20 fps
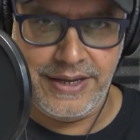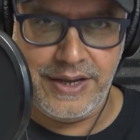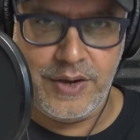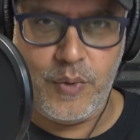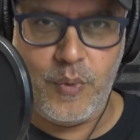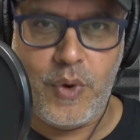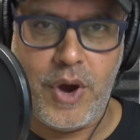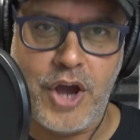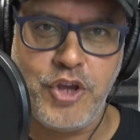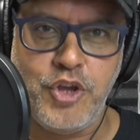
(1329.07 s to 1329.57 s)

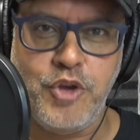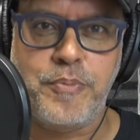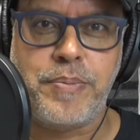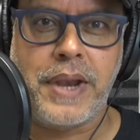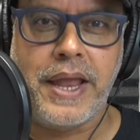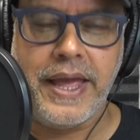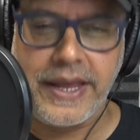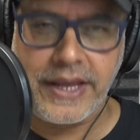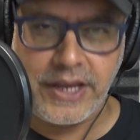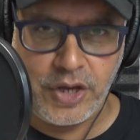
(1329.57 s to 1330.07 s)
Why are you
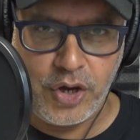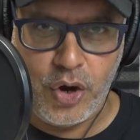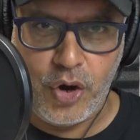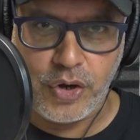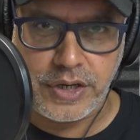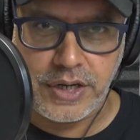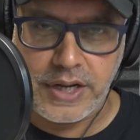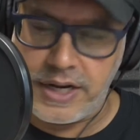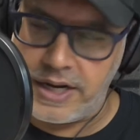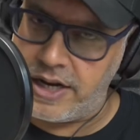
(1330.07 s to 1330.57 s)
playing
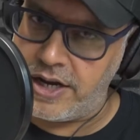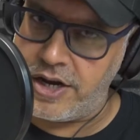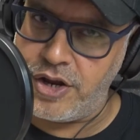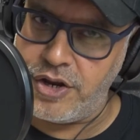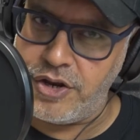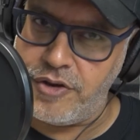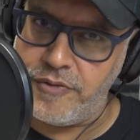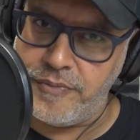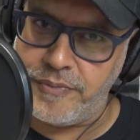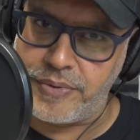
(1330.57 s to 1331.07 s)
God? And I know
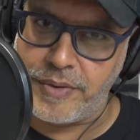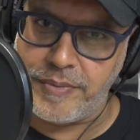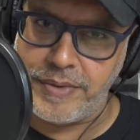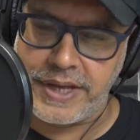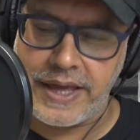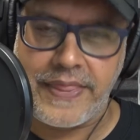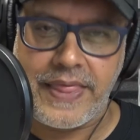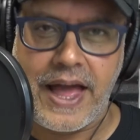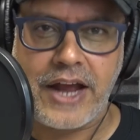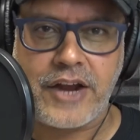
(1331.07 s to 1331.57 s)
you probably
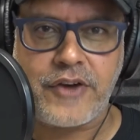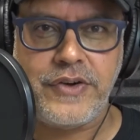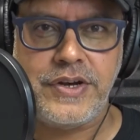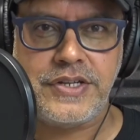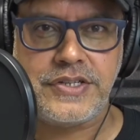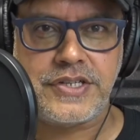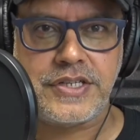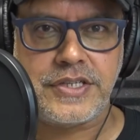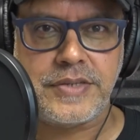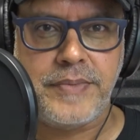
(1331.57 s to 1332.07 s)
get that
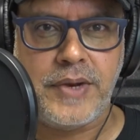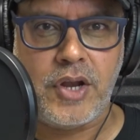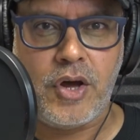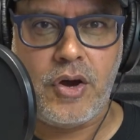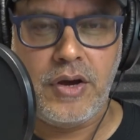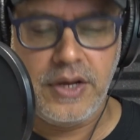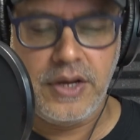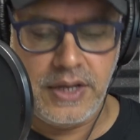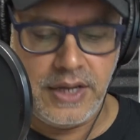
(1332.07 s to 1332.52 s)
criticism a lot.